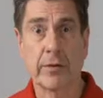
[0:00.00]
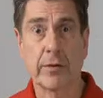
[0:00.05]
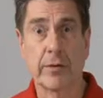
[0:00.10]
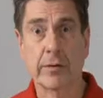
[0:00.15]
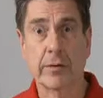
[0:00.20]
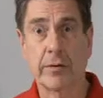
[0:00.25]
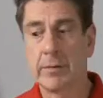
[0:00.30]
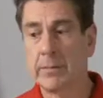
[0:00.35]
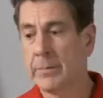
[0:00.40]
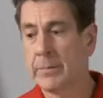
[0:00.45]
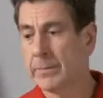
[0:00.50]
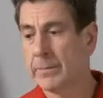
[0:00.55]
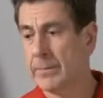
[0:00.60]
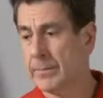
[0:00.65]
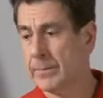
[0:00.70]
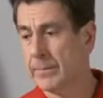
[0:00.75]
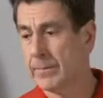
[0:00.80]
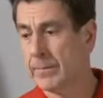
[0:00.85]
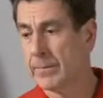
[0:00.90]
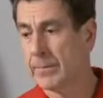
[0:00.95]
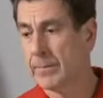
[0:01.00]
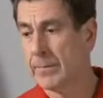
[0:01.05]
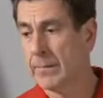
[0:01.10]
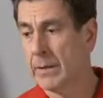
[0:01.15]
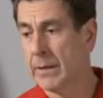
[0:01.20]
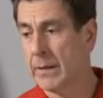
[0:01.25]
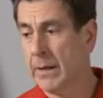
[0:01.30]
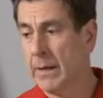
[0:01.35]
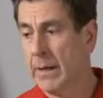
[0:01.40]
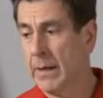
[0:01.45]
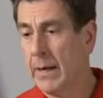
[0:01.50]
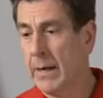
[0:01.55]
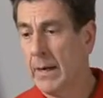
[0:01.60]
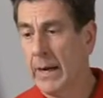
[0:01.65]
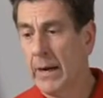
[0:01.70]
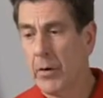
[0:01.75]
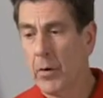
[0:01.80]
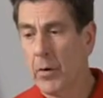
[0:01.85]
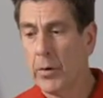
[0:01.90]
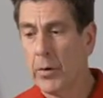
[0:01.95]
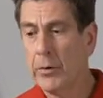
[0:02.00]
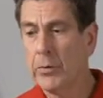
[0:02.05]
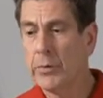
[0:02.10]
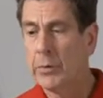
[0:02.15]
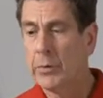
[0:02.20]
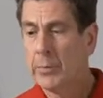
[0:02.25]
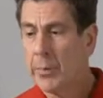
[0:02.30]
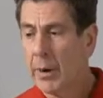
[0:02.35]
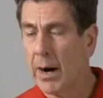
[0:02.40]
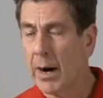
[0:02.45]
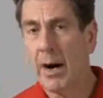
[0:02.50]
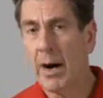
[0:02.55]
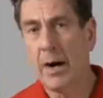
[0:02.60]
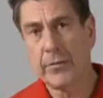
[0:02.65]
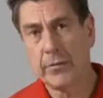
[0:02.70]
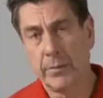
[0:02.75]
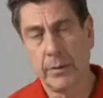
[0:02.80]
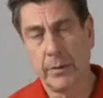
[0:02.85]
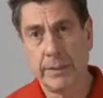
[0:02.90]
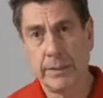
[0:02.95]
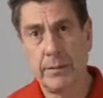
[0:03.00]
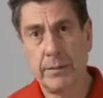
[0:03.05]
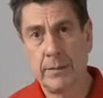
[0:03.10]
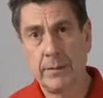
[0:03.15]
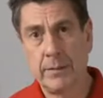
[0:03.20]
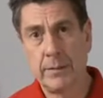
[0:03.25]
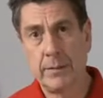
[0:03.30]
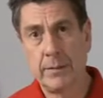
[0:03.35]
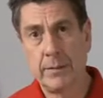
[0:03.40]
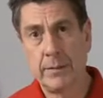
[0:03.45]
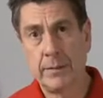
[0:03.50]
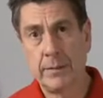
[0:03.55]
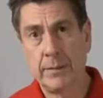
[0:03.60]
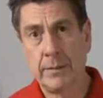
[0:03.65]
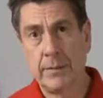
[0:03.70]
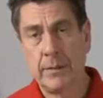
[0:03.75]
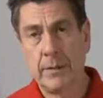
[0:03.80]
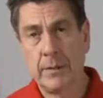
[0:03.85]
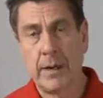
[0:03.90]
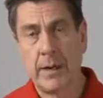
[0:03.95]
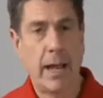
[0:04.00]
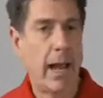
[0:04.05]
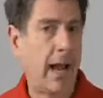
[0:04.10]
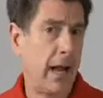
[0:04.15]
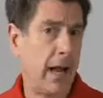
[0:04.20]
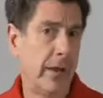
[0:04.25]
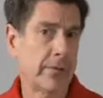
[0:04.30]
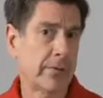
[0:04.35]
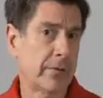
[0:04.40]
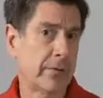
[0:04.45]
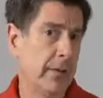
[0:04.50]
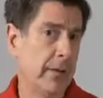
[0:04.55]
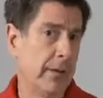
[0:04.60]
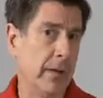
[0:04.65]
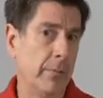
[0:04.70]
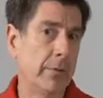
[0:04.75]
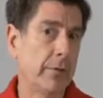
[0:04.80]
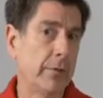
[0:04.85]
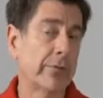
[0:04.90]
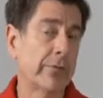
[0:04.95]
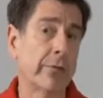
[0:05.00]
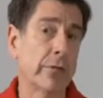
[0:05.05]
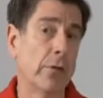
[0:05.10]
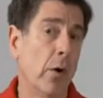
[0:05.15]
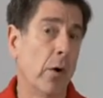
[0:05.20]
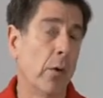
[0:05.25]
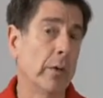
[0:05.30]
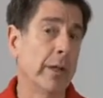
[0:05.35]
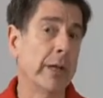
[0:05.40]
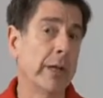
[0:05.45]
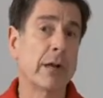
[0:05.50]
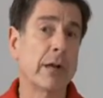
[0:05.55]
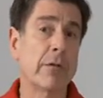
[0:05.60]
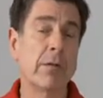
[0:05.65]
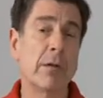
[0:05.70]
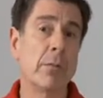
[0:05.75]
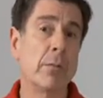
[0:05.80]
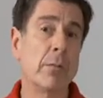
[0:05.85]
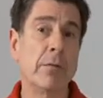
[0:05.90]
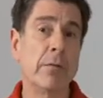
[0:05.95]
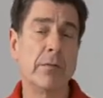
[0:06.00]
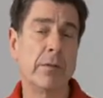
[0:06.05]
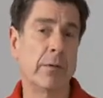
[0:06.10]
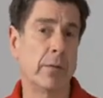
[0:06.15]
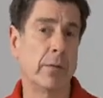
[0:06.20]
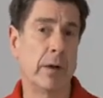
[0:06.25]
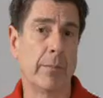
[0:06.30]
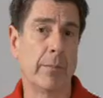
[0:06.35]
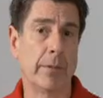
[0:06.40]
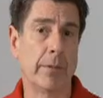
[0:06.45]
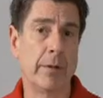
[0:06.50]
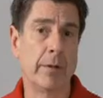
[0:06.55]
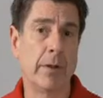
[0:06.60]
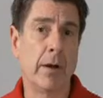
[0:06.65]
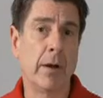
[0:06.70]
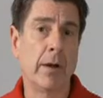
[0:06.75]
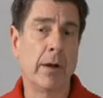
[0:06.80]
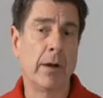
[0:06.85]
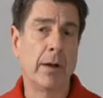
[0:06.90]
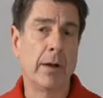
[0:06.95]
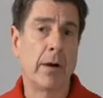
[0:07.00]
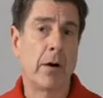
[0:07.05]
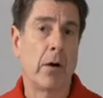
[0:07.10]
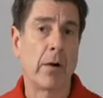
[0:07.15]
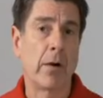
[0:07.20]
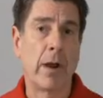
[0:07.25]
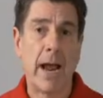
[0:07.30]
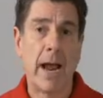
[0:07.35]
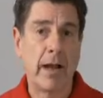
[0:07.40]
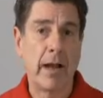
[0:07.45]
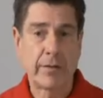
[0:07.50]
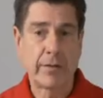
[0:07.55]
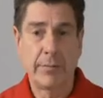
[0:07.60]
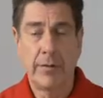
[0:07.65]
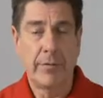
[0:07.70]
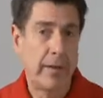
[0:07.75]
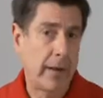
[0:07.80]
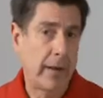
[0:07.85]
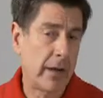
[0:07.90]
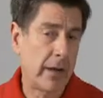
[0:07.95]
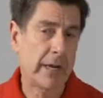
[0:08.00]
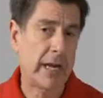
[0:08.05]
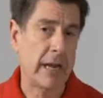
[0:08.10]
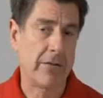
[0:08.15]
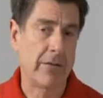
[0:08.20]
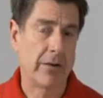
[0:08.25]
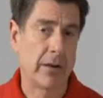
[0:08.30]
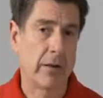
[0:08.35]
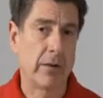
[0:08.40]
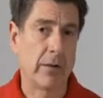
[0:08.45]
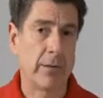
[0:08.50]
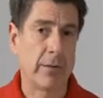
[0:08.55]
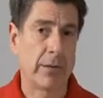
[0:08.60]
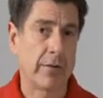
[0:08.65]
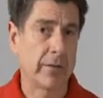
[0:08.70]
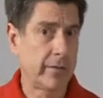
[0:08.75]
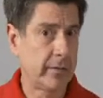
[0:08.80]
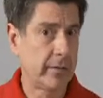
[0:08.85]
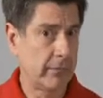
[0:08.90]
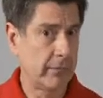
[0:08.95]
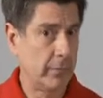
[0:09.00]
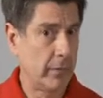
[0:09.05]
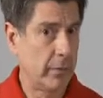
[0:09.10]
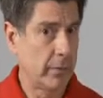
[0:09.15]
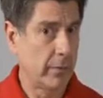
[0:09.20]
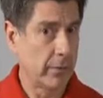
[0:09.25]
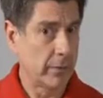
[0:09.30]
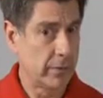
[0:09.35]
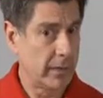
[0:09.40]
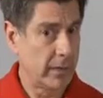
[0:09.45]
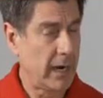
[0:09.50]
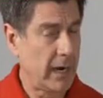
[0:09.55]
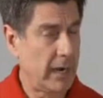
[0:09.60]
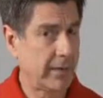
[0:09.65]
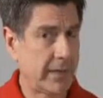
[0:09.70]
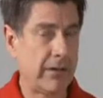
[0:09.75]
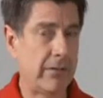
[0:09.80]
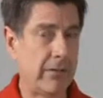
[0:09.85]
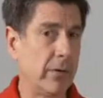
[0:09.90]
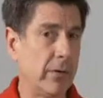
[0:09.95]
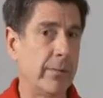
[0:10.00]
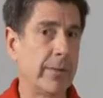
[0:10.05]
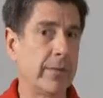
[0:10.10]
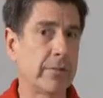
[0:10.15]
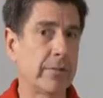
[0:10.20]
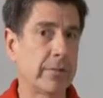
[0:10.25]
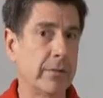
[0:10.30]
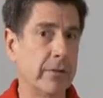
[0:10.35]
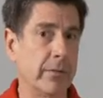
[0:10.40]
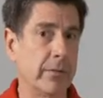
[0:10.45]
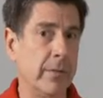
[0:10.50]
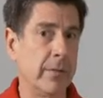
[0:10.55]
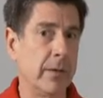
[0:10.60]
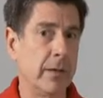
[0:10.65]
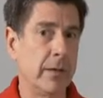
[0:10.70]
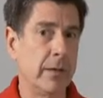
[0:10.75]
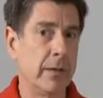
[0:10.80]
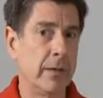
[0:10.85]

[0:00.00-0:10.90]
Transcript: secure. Or you could possibly ask them to slowly remove the weapon, or ask them if they are carrying a weapon. As I said, remember, good guys carry weapons too.